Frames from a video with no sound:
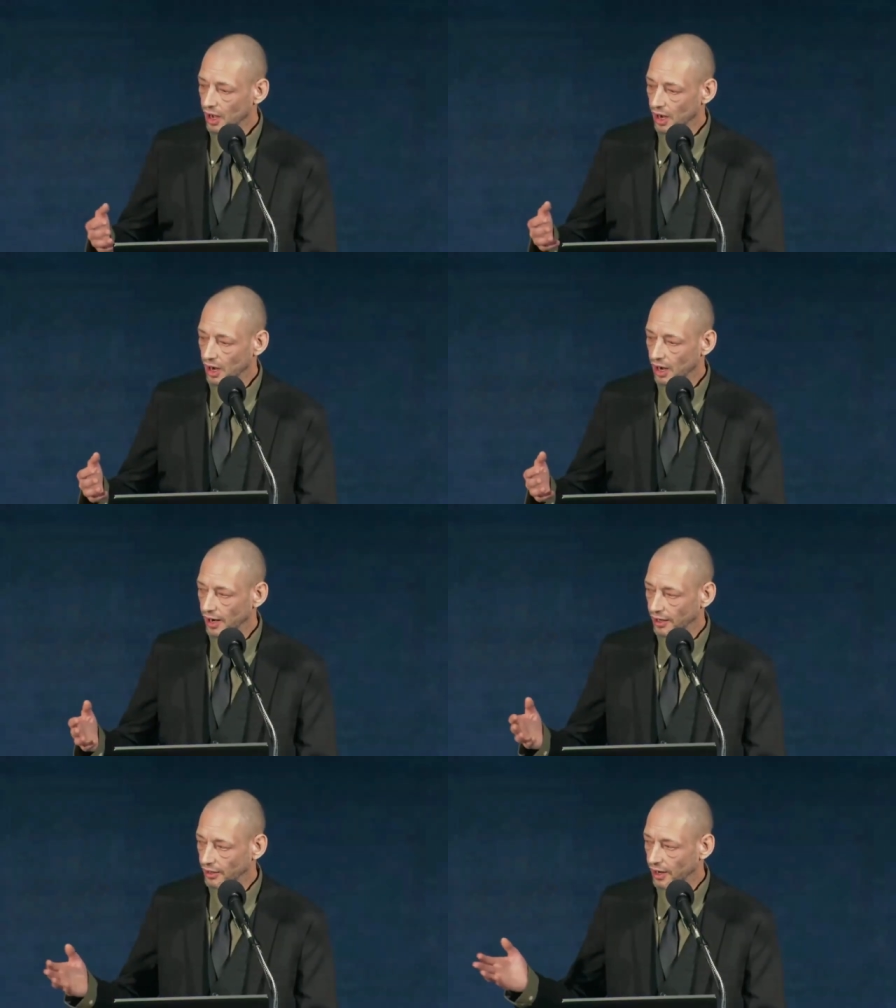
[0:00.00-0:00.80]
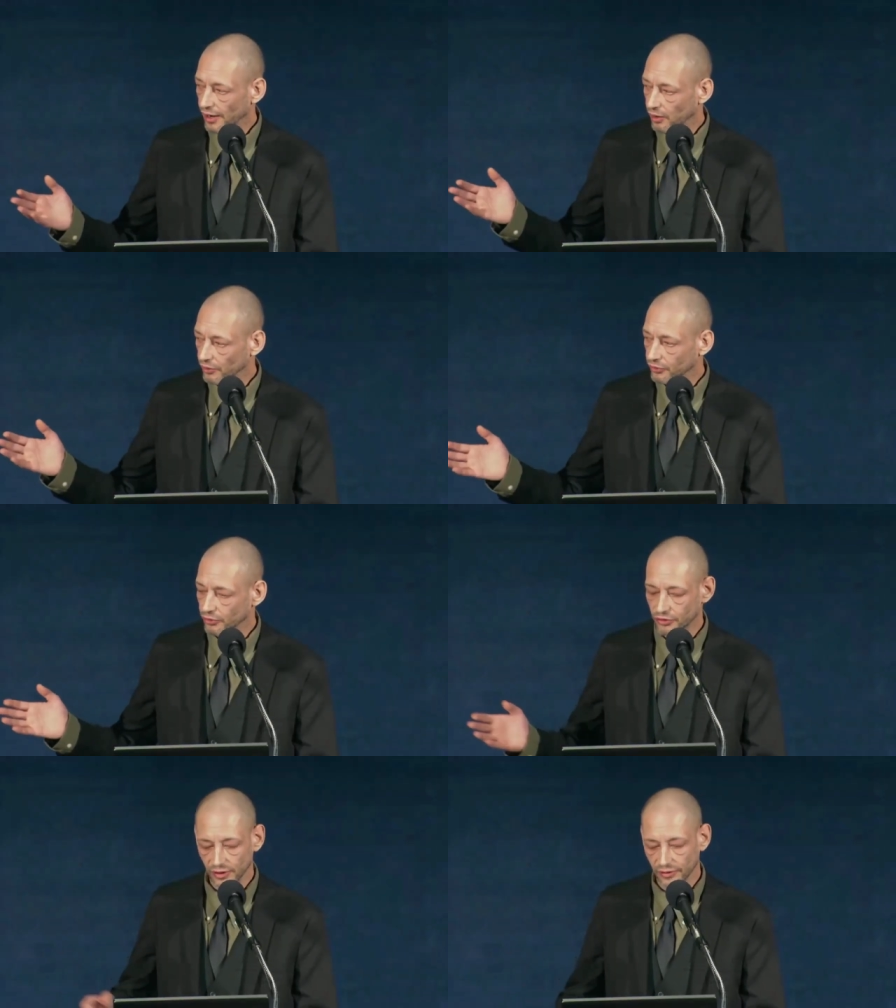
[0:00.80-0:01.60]
Uh, I I also
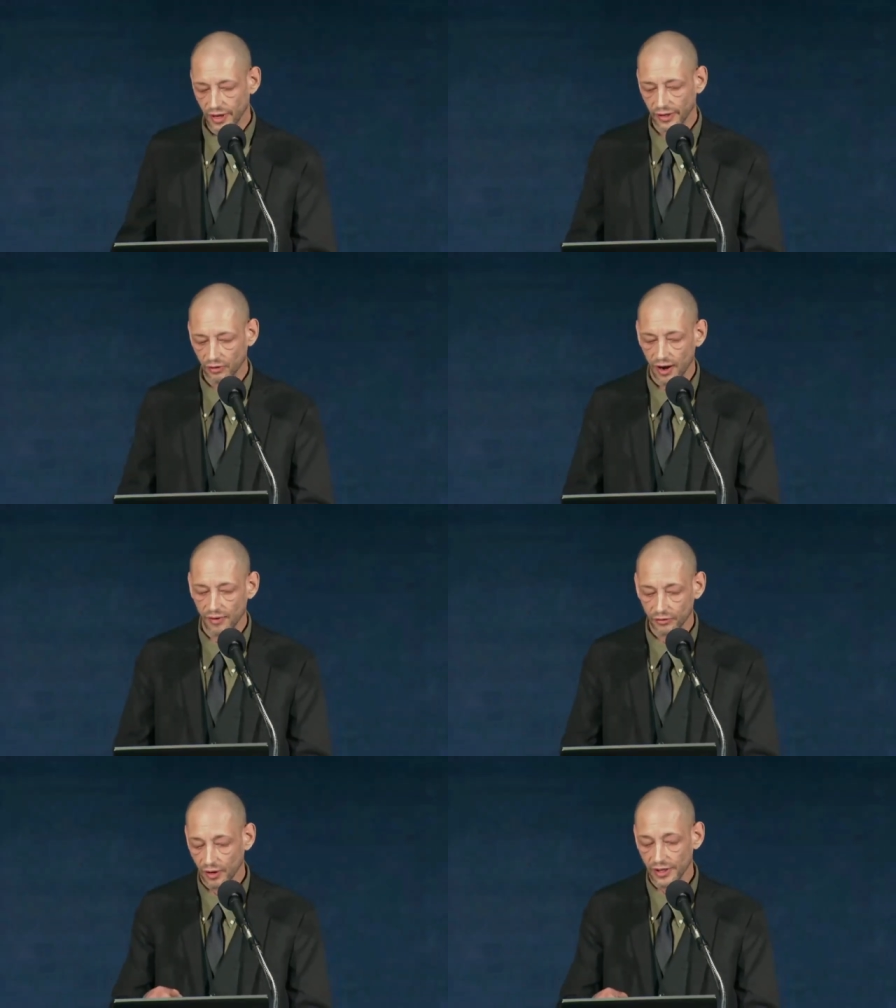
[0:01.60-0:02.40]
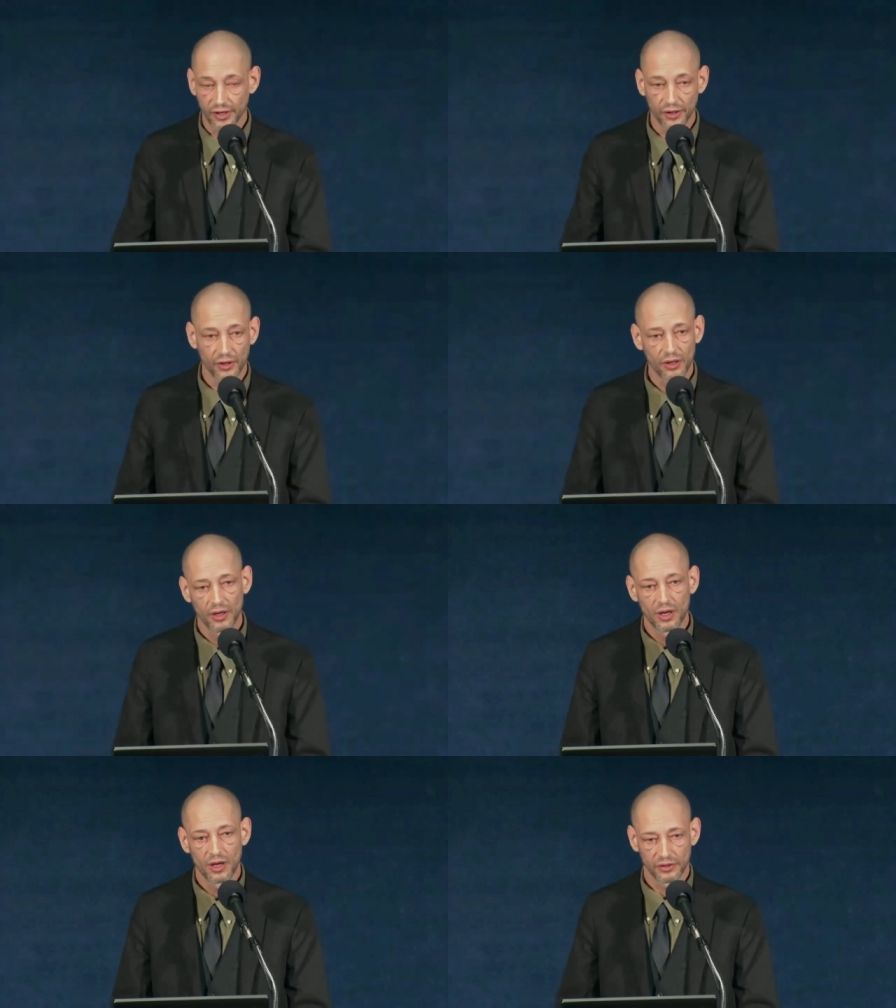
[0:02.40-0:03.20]
seen that craft right here
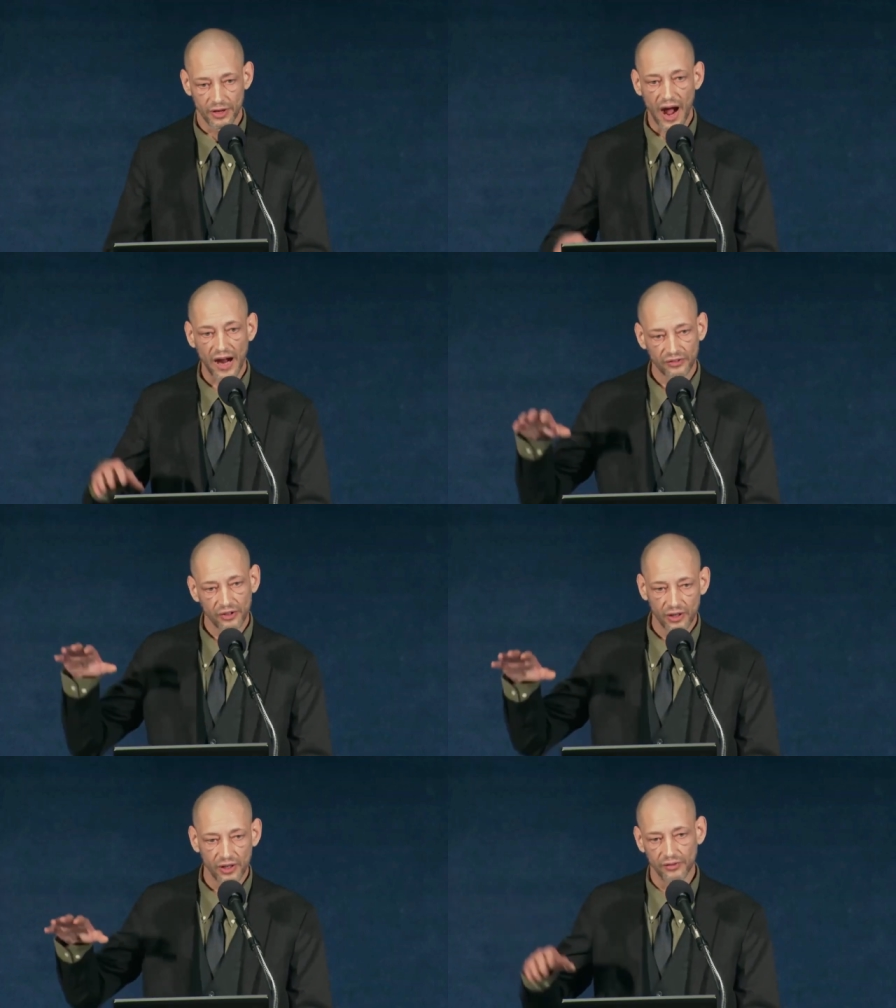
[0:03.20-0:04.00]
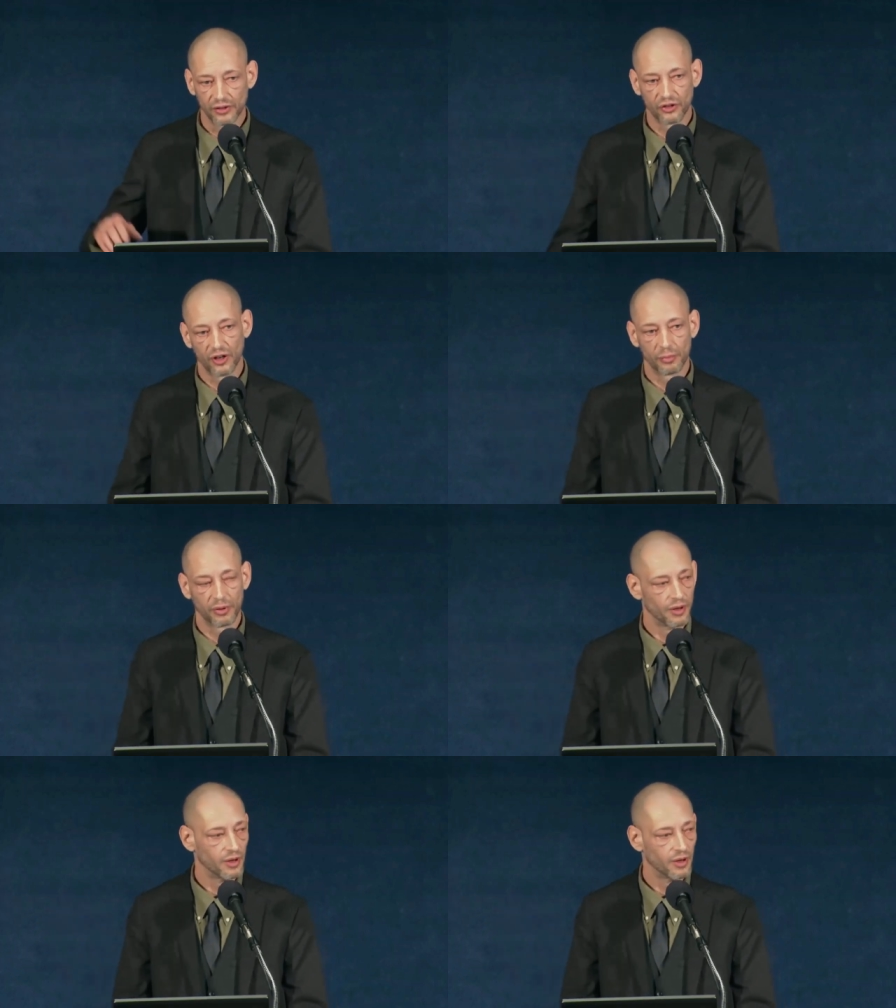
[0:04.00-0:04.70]
docked in the ship,